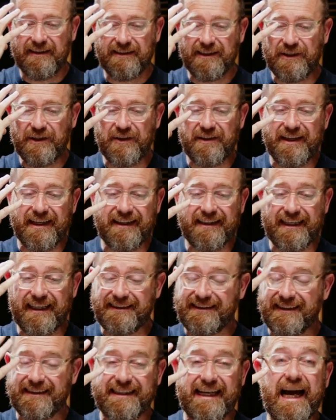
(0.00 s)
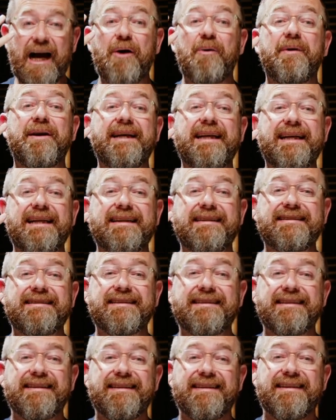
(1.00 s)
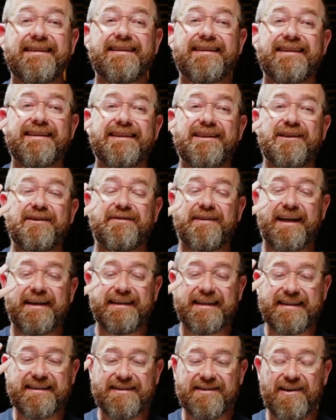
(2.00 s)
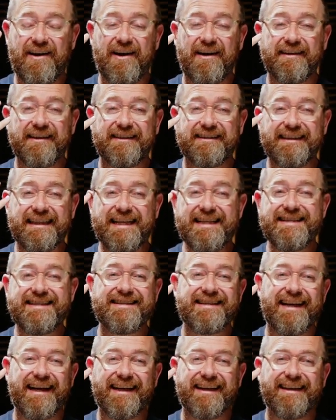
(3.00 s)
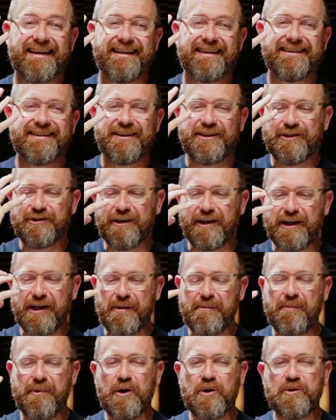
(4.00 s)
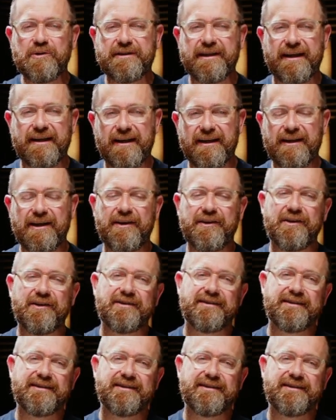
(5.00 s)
you think that's just how it is. You've had this thought, this insight. So you try to impose that on others.